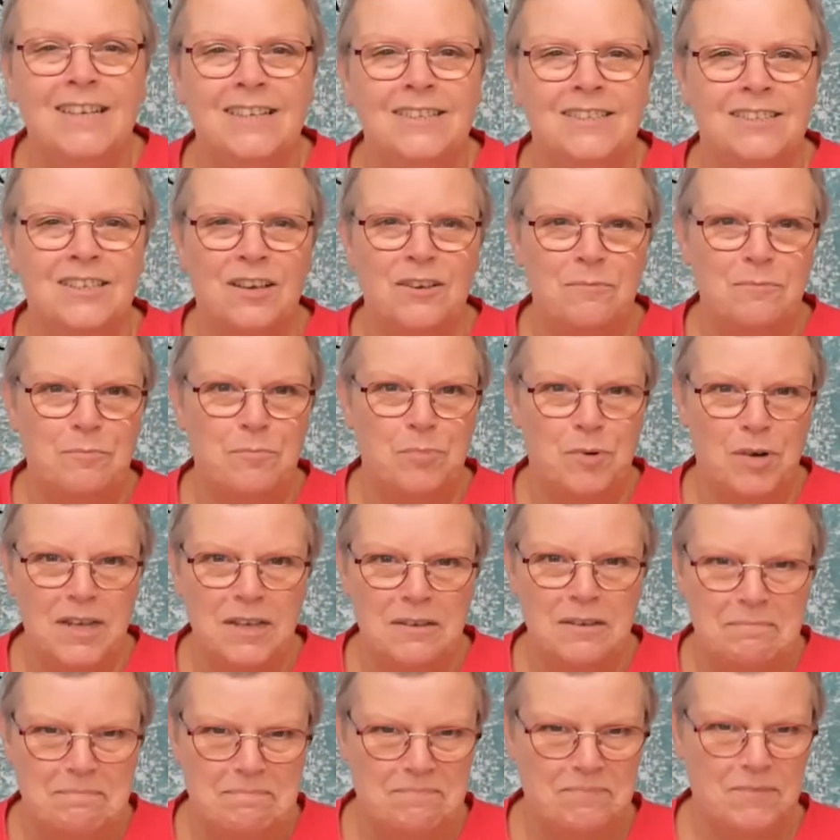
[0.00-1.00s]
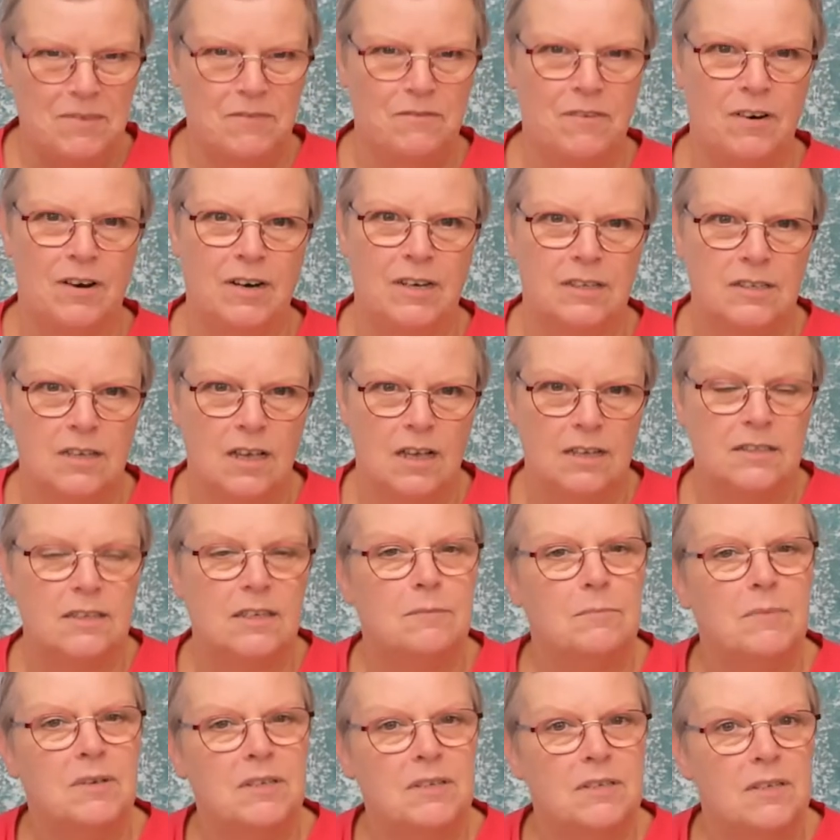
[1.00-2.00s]
So brilliant, very
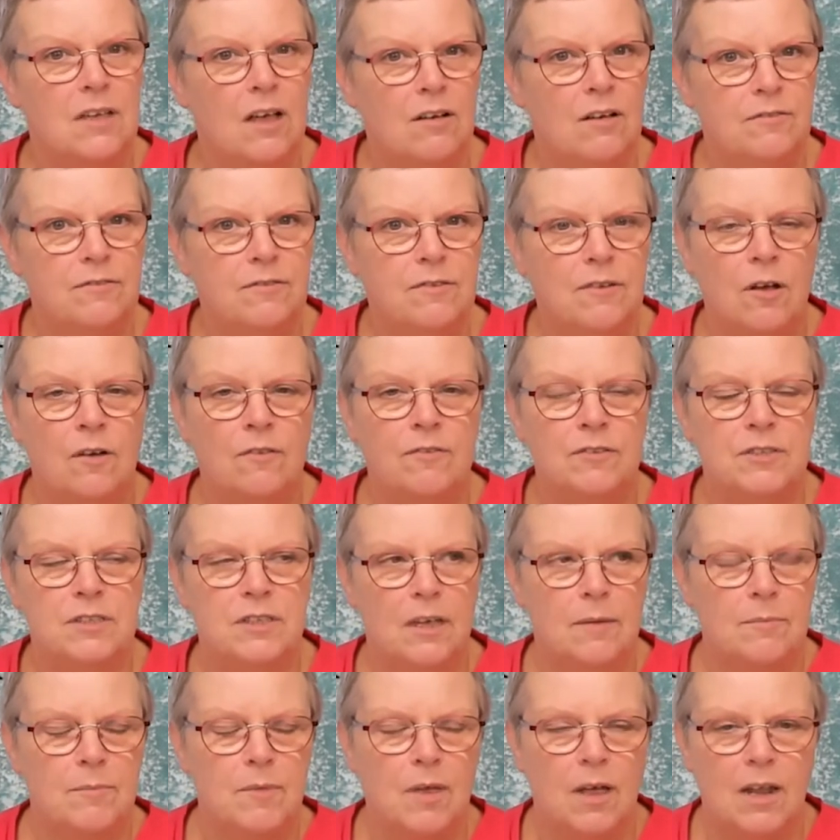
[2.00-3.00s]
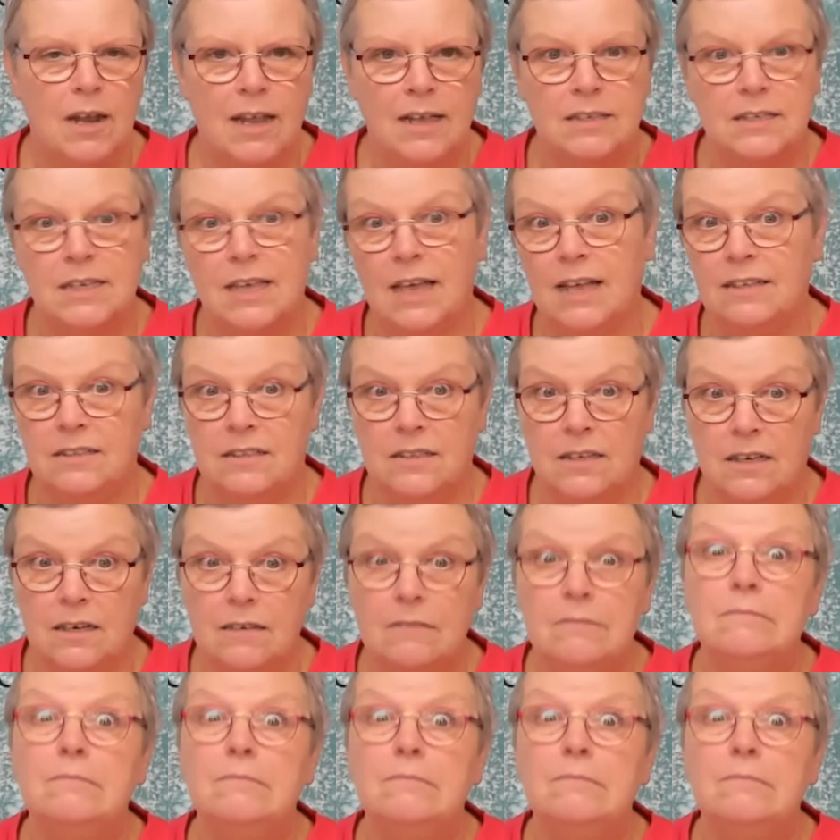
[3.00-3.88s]
exciting myself. Obviously I'm not allowed to enter.